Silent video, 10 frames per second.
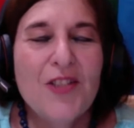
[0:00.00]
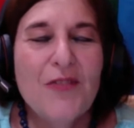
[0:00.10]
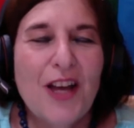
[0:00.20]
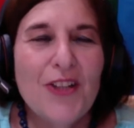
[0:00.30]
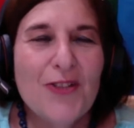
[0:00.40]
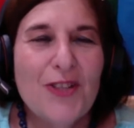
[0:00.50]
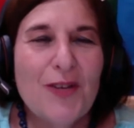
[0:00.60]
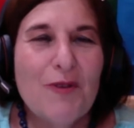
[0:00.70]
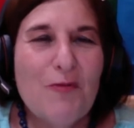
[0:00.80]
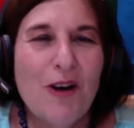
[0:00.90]
highest values
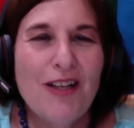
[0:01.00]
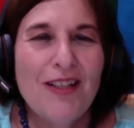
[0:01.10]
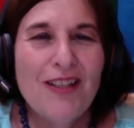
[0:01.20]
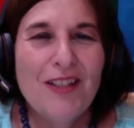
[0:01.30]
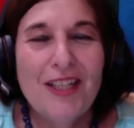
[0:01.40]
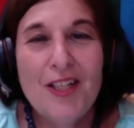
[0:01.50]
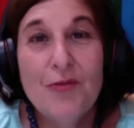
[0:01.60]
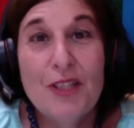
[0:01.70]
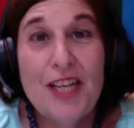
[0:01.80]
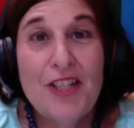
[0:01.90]
that we want in a, in
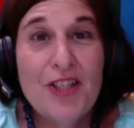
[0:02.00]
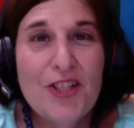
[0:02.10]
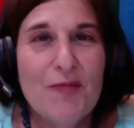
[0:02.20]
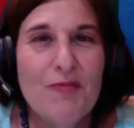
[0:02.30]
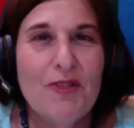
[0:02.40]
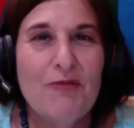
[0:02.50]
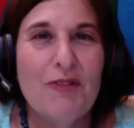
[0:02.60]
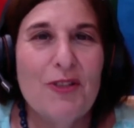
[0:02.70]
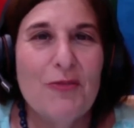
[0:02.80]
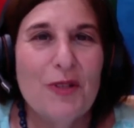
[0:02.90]
a relationship
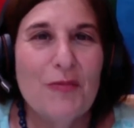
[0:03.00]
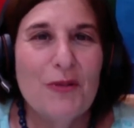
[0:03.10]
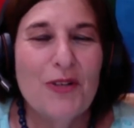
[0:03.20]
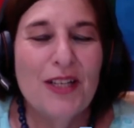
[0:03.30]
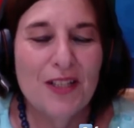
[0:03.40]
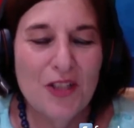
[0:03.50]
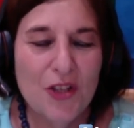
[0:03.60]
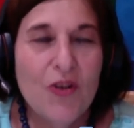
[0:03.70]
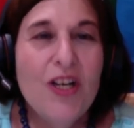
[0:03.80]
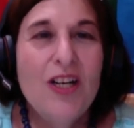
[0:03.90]
between. between two people. And
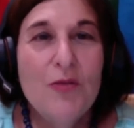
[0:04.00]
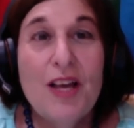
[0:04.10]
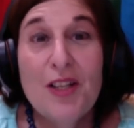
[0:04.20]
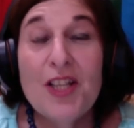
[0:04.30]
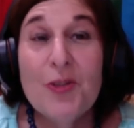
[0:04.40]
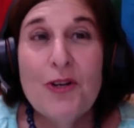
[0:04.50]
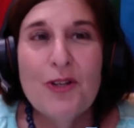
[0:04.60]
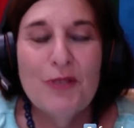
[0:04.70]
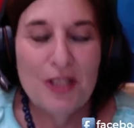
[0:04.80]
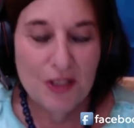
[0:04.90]
so well, that's one
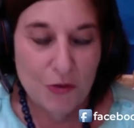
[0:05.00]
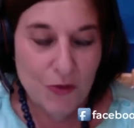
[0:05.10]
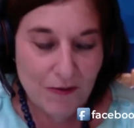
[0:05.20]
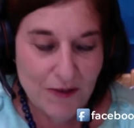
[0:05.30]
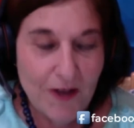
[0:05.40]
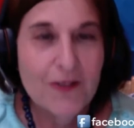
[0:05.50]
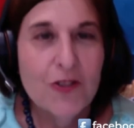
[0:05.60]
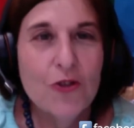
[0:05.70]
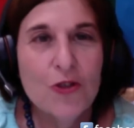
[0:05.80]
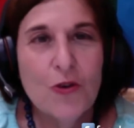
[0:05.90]
of the reasons we felt
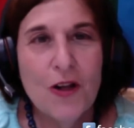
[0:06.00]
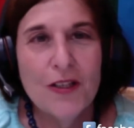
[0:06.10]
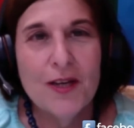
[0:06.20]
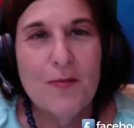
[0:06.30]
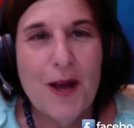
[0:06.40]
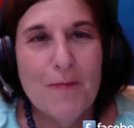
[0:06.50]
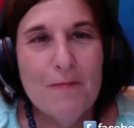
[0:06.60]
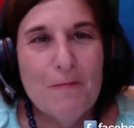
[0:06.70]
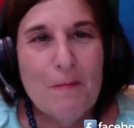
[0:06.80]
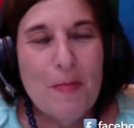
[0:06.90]
so strongly about
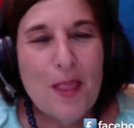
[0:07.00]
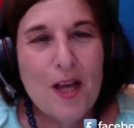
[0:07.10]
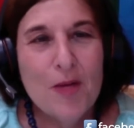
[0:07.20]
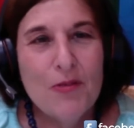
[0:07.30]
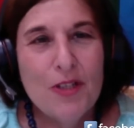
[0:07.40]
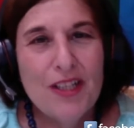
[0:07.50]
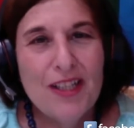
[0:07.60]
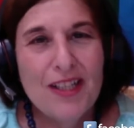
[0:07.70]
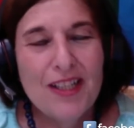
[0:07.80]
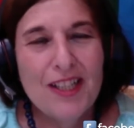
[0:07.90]
uh,
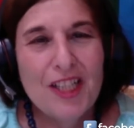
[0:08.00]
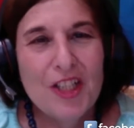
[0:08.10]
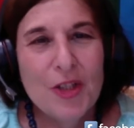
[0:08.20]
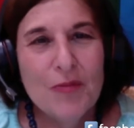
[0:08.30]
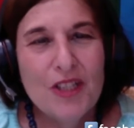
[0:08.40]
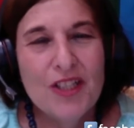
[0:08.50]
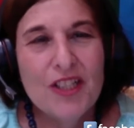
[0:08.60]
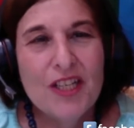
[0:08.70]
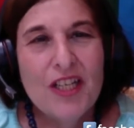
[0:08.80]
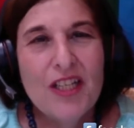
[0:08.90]
putting it in here,
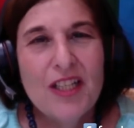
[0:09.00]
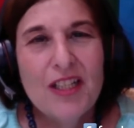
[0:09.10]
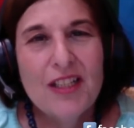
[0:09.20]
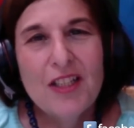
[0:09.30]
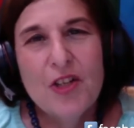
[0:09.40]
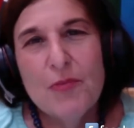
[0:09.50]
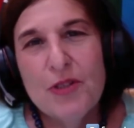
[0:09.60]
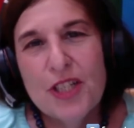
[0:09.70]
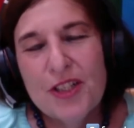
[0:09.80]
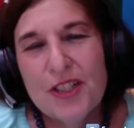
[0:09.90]
because, you know,
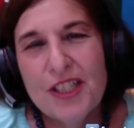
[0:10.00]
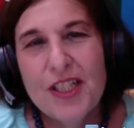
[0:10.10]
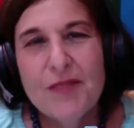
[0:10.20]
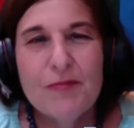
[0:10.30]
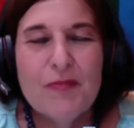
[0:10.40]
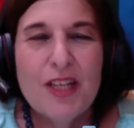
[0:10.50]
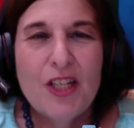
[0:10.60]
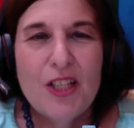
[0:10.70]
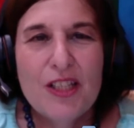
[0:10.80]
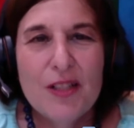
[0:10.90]
particularly
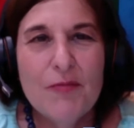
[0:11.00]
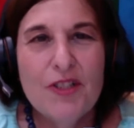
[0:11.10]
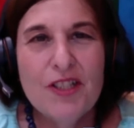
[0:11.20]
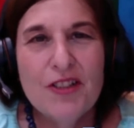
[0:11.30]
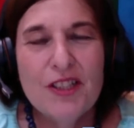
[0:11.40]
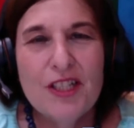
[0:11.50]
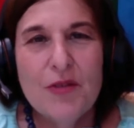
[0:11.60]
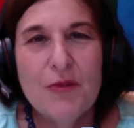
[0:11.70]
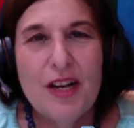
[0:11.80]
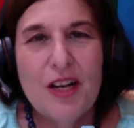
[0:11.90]
listen, particularly
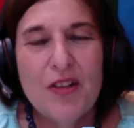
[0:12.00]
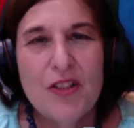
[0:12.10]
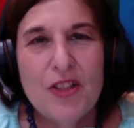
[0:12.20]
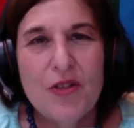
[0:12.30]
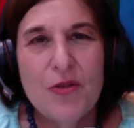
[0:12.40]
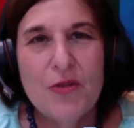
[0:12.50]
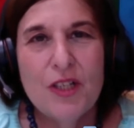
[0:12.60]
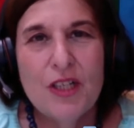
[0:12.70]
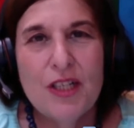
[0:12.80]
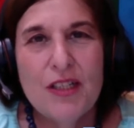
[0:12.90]
around, you know,
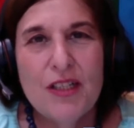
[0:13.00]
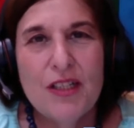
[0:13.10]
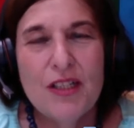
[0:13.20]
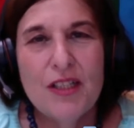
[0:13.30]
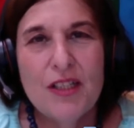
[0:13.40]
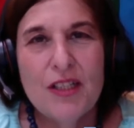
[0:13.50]
uh, the